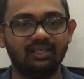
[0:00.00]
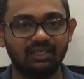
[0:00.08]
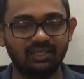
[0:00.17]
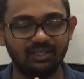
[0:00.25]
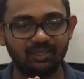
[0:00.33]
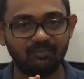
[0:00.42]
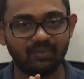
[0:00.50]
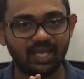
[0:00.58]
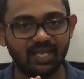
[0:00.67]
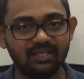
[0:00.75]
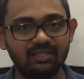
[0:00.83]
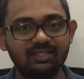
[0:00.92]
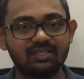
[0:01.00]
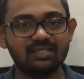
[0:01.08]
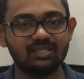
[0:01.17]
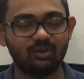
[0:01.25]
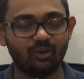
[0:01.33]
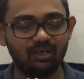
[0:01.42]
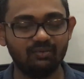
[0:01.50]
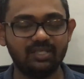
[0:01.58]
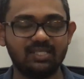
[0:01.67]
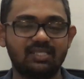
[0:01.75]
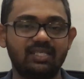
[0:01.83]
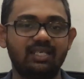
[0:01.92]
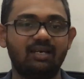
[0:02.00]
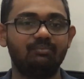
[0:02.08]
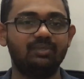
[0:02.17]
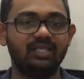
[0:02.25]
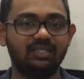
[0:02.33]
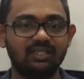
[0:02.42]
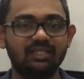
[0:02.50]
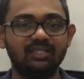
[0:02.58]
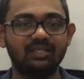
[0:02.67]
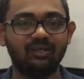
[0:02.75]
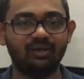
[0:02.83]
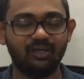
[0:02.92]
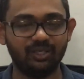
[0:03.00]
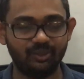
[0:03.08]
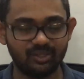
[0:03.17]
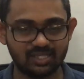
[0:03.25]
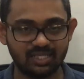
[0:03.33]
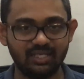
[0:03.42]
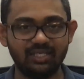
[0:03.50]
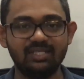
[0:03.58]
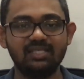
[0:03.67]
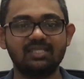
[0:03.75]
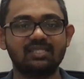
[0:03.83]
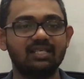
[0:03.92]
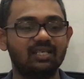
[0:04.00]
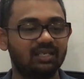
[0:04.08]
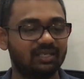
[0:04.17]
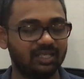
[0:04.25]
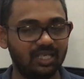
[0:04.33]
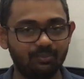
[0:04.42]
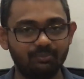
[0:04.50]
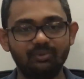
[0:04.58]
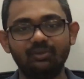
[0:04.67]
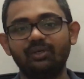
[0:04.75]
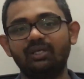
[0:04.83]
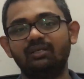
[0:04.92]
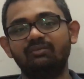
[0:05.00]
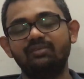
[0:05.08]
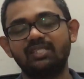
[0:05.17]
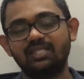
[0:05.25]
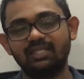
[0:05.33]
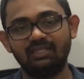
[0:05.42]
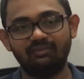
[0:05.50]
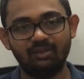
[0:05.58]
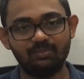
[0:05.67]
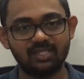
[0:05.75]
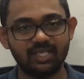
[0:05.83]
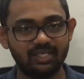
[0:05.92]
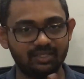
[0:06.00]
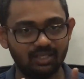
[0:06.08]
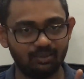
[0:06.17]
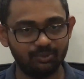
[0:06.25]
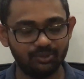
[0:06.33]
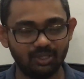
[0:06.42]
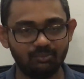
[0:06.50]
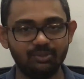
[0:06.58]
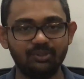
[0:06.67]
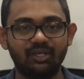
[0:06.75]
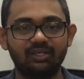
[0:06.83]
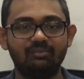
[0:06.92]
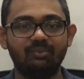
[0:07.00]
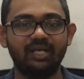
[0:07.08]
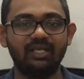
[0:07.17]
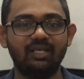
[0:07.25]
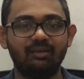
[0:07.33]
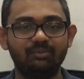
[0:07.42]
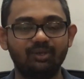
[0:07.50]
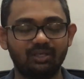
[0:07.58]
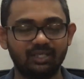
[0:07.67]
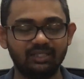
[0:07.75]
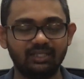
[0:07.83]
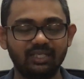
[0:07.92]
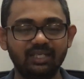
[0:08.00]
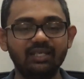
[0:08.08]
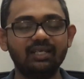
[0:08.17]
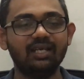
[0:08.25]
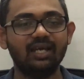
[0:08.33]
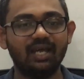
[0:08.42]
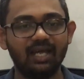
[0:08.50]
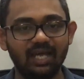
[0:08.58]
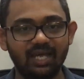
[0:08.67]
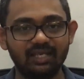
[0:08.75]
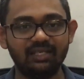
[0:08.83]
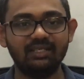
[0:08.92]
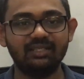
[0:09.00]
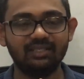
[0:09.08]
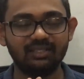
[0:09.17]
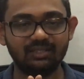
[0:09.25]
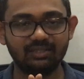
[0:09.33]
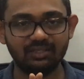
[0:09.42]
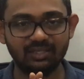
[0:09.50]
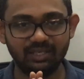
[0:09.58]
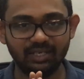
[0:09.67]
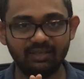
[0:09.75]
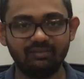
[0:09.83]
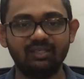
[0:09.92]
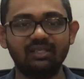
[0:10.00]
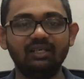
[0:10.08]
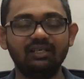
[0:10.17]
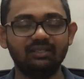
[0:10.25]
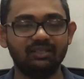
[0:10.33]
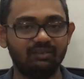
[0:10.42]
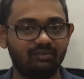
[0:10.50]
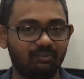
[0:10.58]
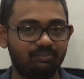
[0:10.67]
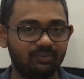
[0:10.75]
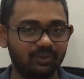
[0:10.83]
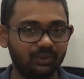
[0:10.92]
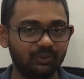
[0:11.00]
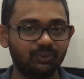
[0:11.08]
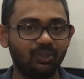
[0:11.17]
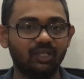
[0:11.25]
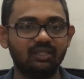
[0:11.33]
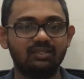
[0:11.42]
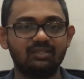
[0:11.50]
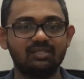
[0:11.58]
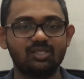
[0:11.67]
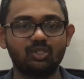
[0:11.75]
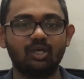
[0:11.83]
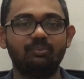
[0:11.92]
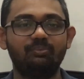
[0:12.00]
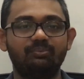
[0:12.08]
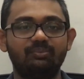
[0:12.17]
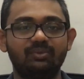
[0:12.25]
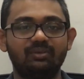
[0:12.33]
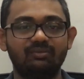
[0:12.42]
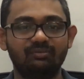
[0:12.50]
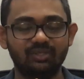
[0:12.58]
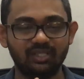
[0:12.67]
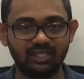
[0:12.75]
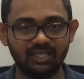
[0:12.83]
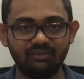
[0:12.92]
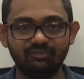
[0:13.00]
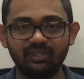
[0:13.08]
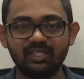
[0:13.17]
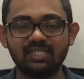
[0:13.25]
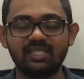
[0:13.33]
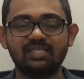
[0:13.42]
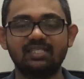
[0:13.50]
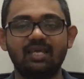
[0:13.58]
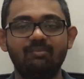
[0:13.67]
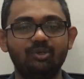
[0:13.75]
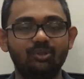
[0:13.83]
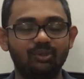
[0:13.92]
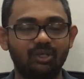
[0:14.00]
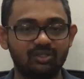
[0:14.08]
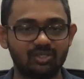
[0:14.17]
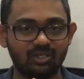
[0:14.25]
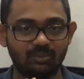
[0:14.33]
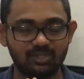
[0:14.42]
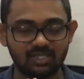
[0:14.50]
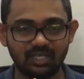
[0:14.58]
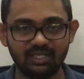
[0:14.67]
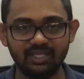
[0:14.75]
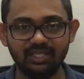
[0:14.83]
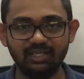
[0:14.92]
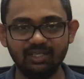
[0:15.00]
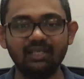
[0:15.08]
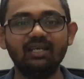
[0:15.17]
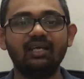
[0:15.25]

and always stay updated on your studies. Keep visiting the website www.mindhub.lk and never give up. Do not stop working for this exam, do not stop studying.